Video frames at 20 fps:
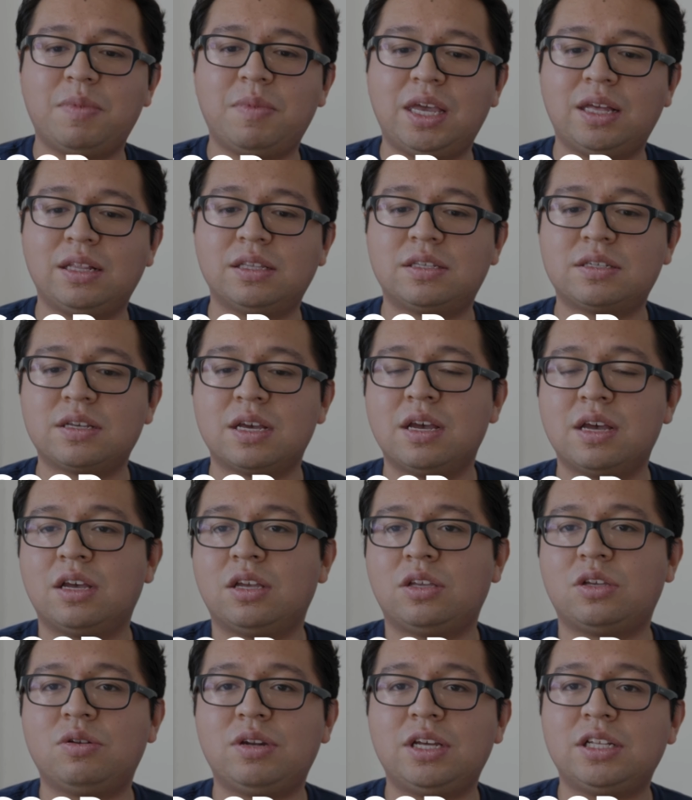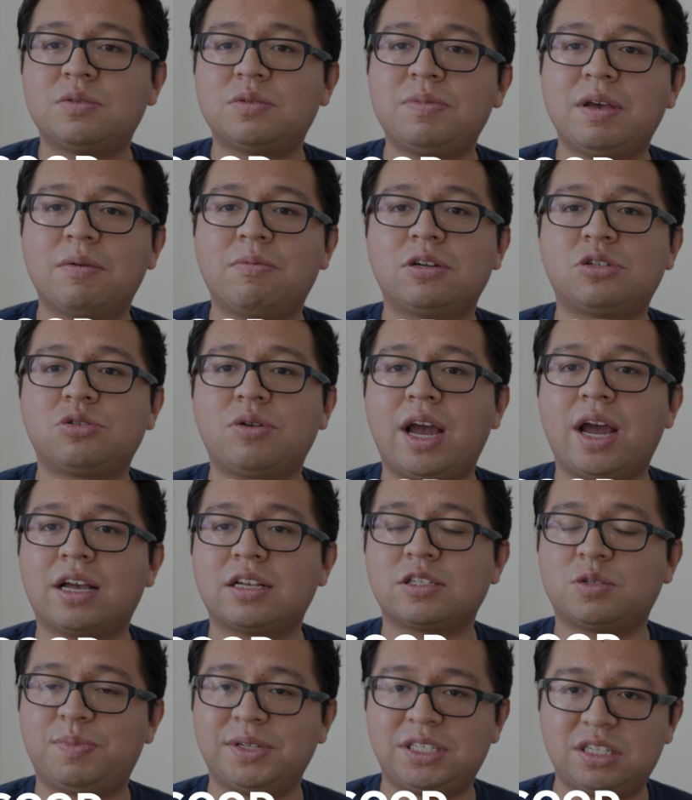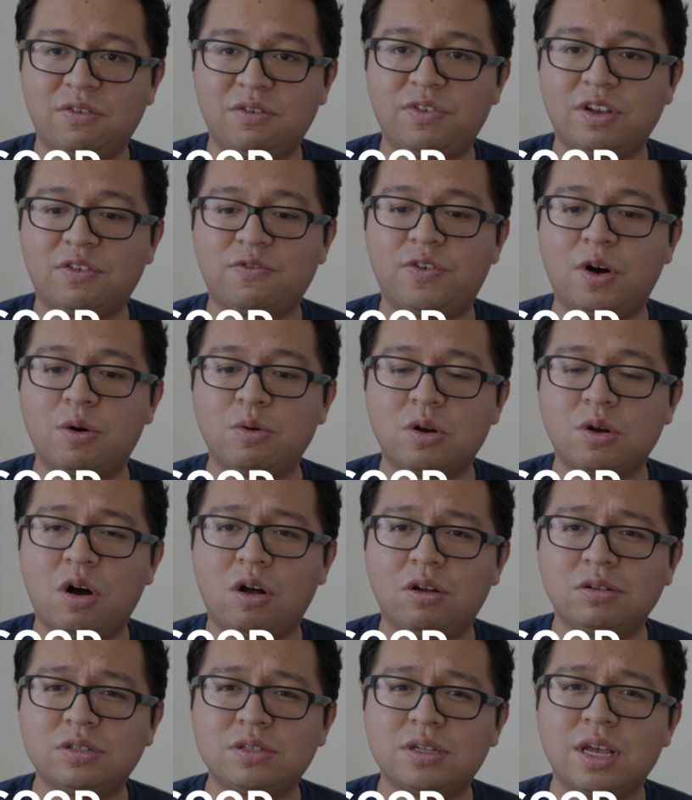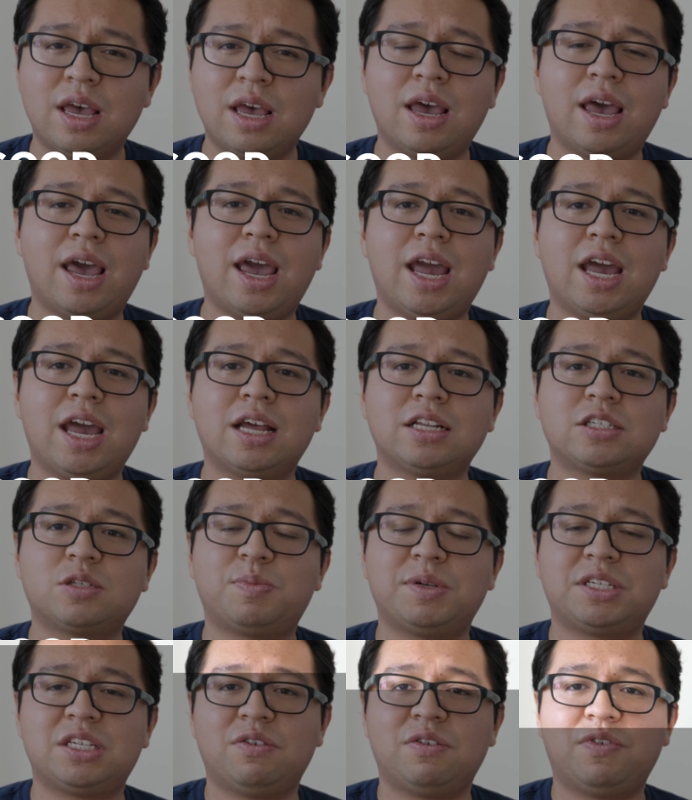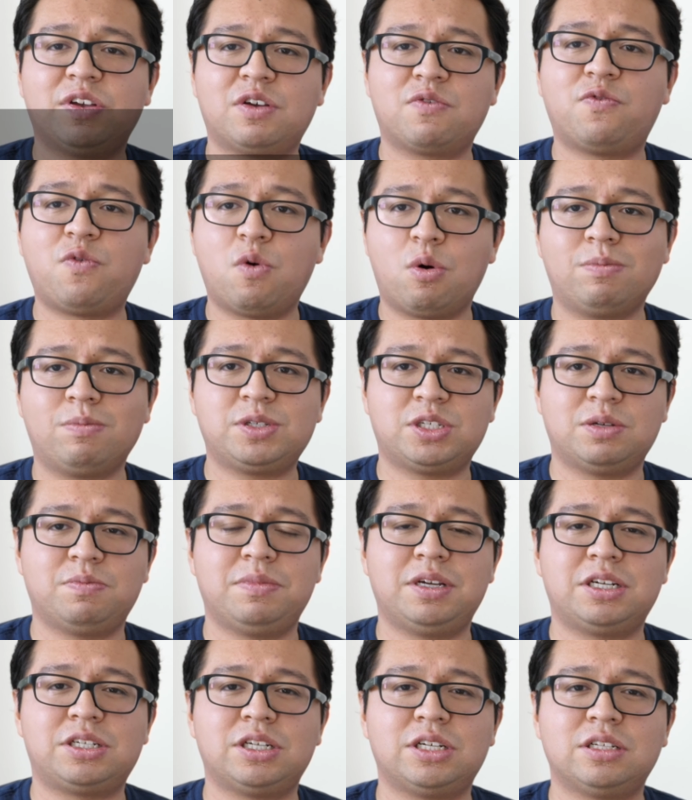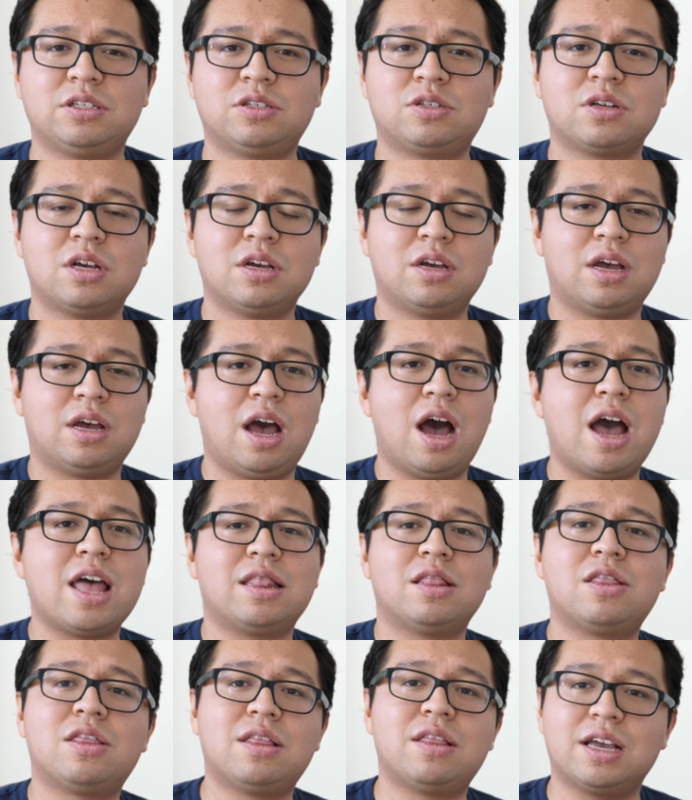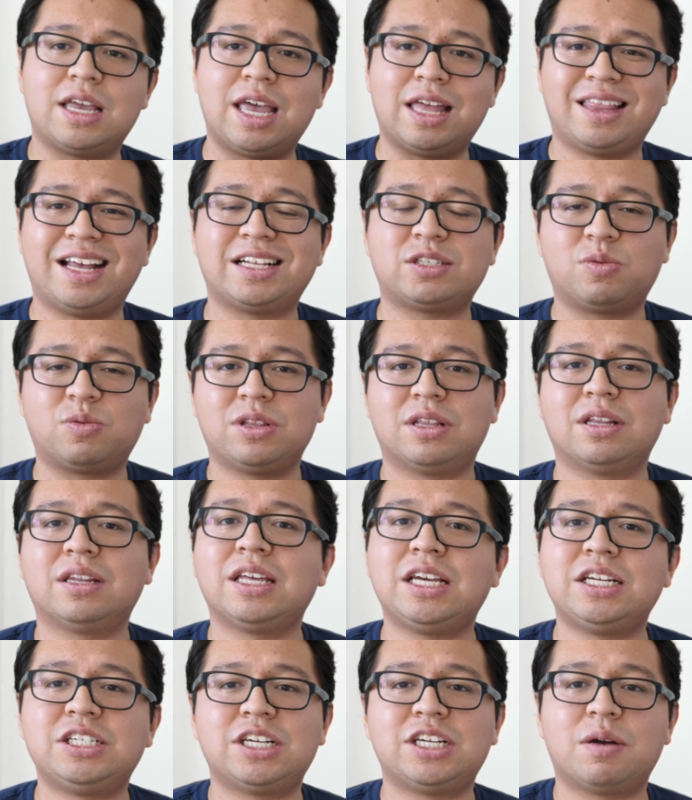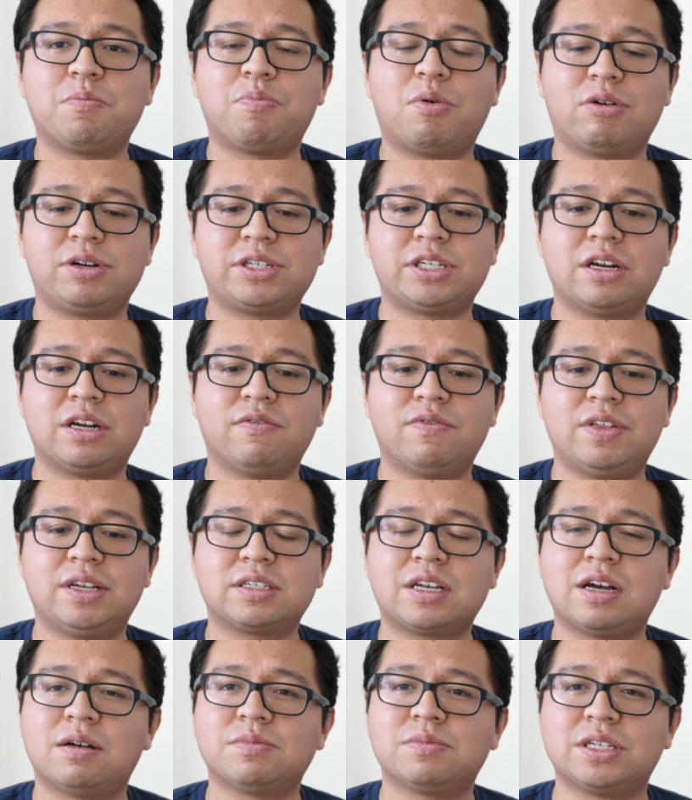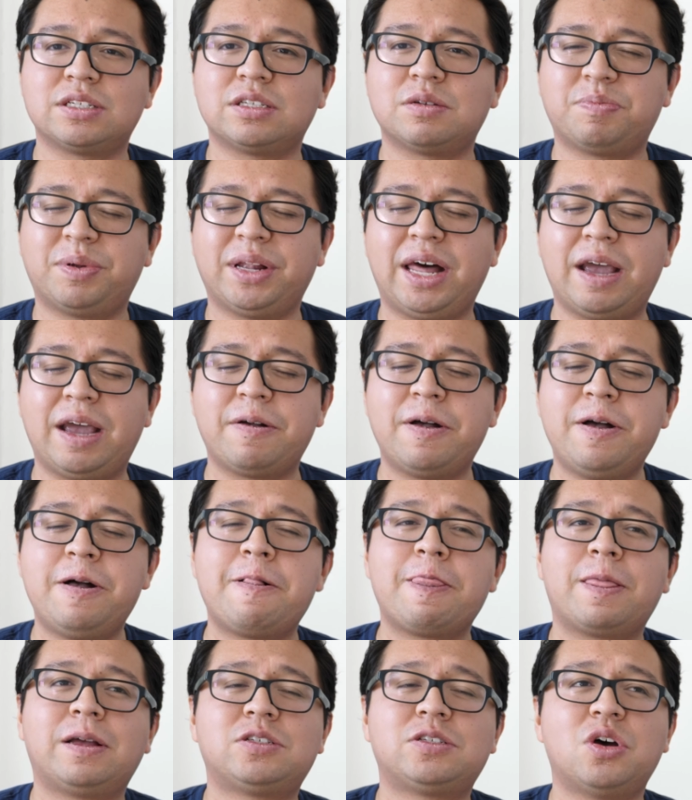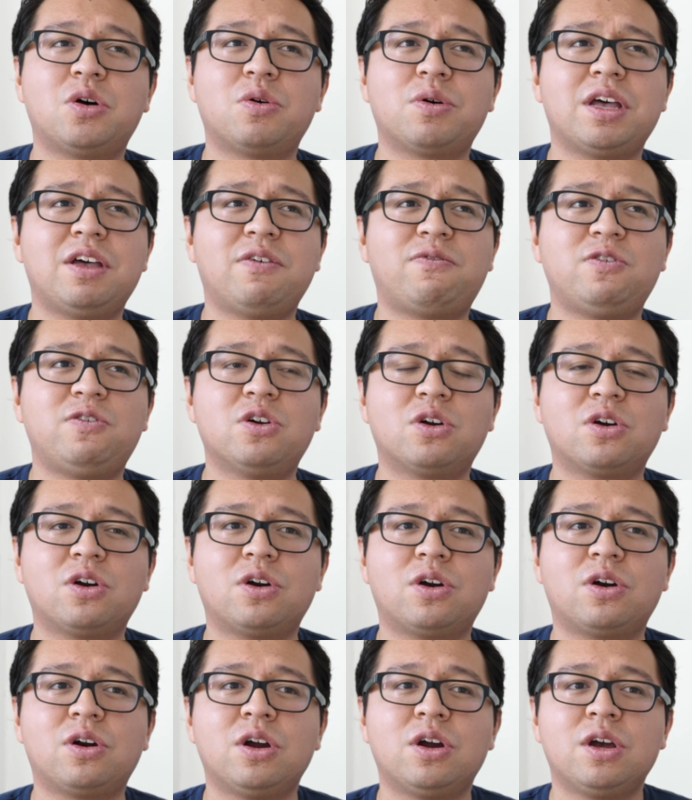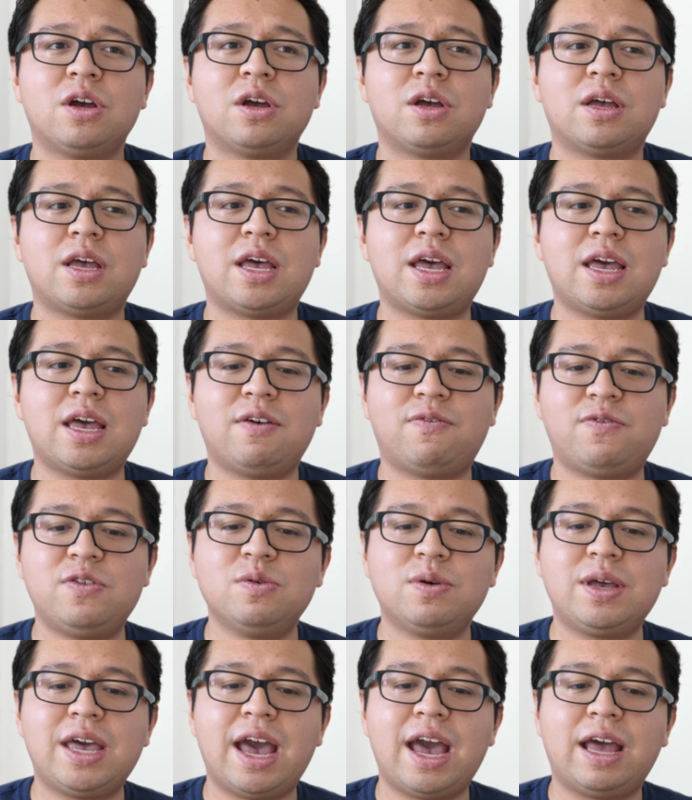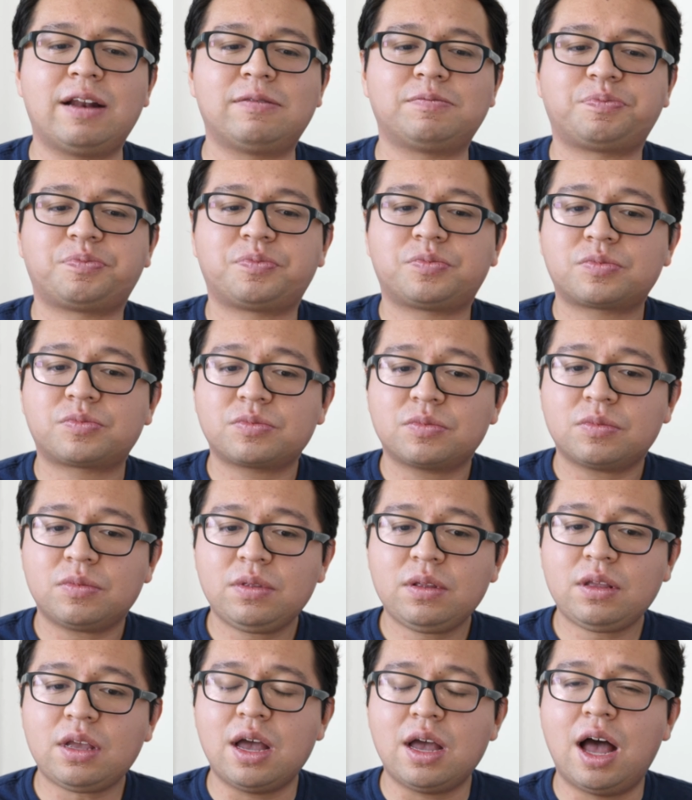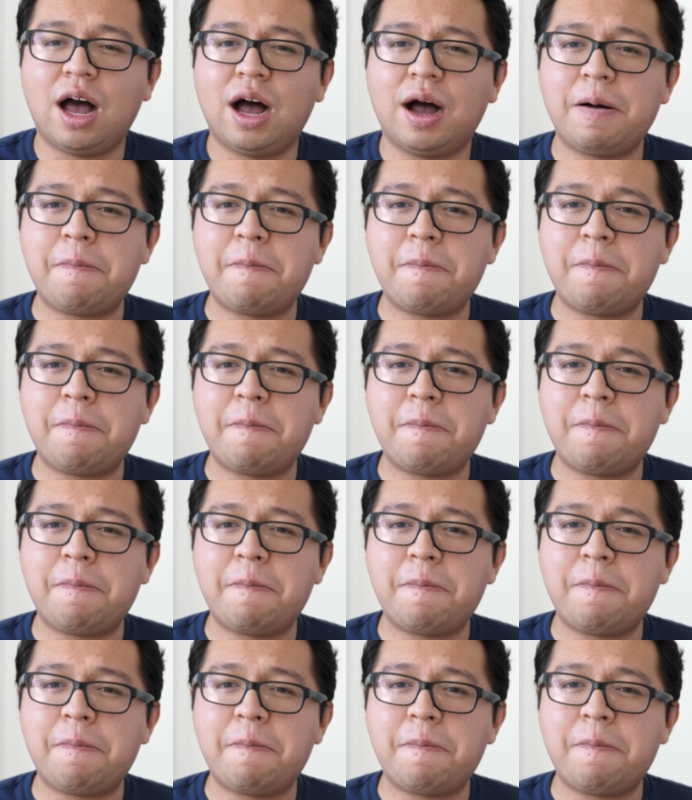means you need to be able to track specific phone calls and specific form submissions. And again, that's where the lead gen portion of this comes into play. So if you get a